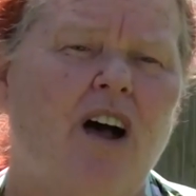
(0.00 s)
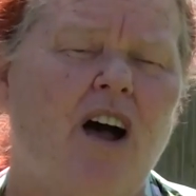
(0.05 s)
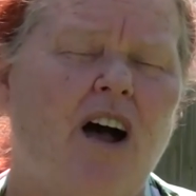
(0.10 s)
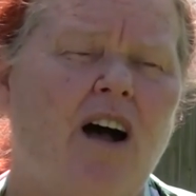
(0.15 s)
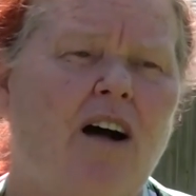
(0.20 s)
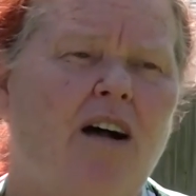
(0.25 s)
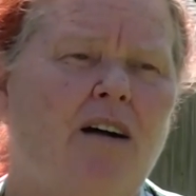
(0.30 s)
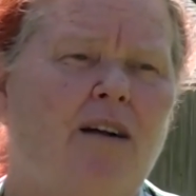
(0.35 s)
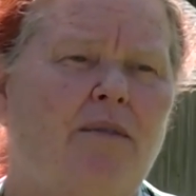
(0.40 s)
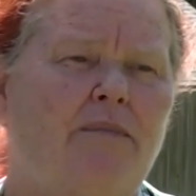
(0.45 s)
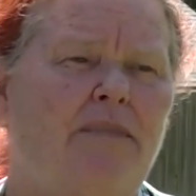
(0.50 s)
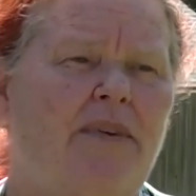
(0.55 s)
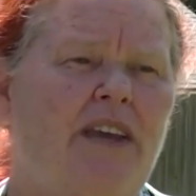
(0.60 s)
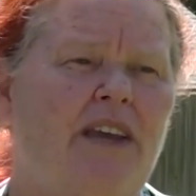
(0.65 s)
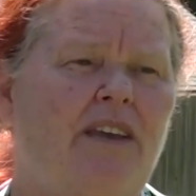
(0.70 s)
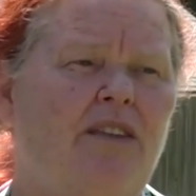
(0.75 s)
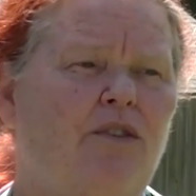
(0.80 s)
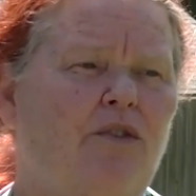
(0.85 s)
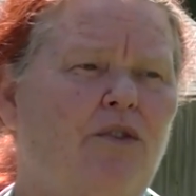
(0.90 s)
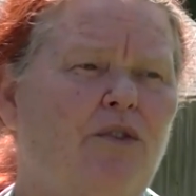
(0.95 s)

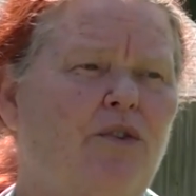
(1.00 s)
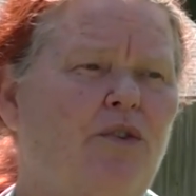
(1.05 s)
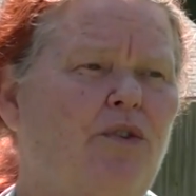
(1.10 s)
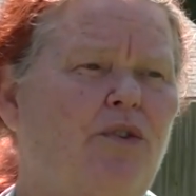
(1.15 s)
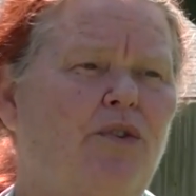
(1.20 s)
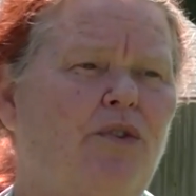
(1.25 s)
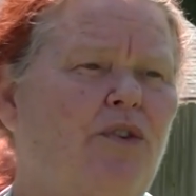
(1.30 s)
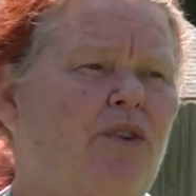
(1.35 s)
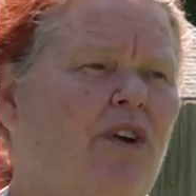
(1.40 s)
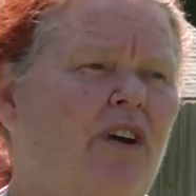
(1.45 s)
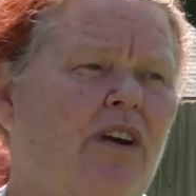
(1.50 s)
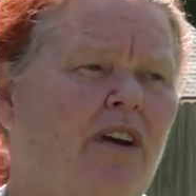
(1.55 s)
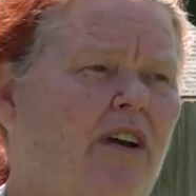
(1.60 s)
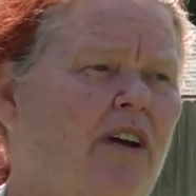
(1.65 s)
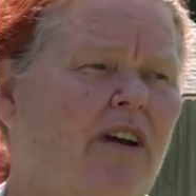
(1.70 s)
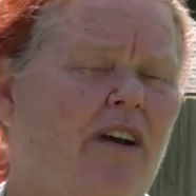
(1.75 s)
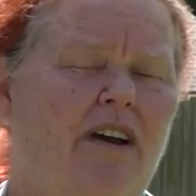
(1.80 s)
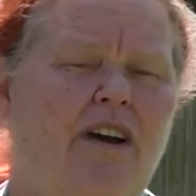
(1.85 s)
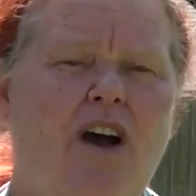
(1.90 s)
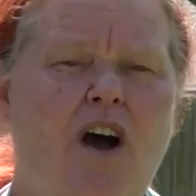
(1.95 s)
Either
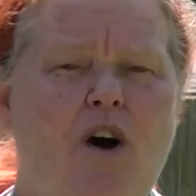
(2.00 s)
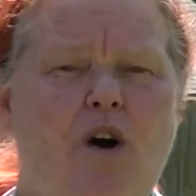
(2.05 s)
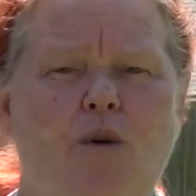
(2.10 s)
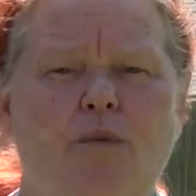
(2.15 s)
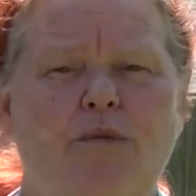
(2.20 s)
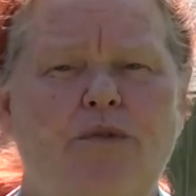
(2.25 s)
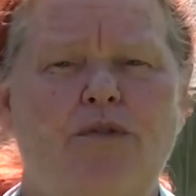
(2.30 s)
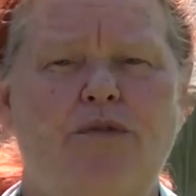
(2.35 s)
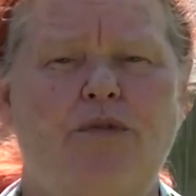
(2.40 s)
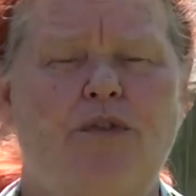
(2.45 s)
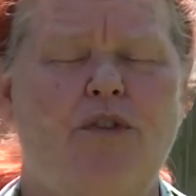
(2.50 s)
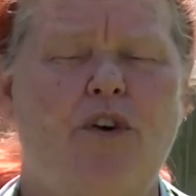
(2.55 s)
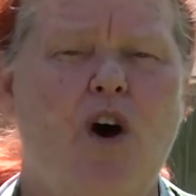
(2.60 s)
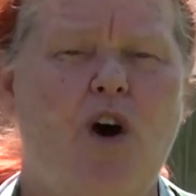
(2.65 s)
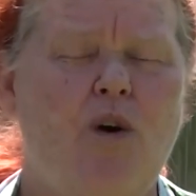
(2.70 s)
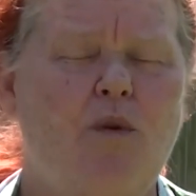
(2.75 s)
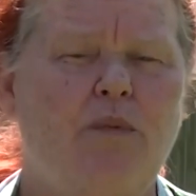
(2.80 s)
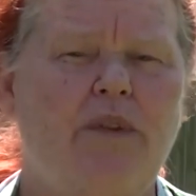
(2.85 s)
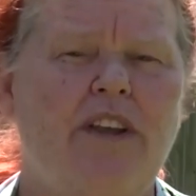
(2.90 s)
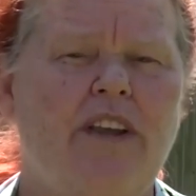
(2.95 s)
homes for the
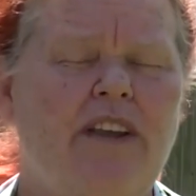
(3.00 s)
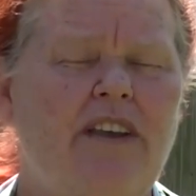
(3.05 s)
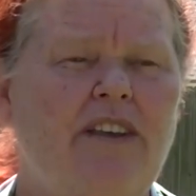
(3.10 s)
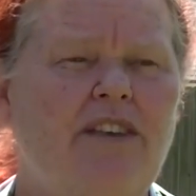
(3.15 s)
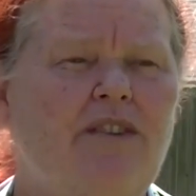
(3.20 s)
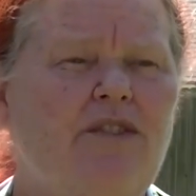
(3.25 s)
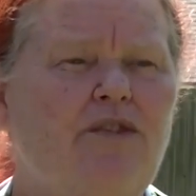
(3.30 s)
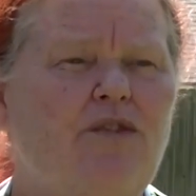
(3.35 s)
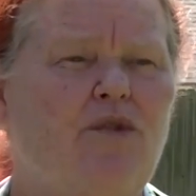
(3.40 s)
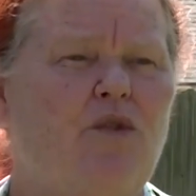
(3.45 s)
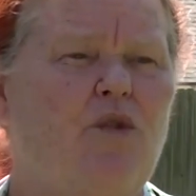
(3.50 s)
homeless,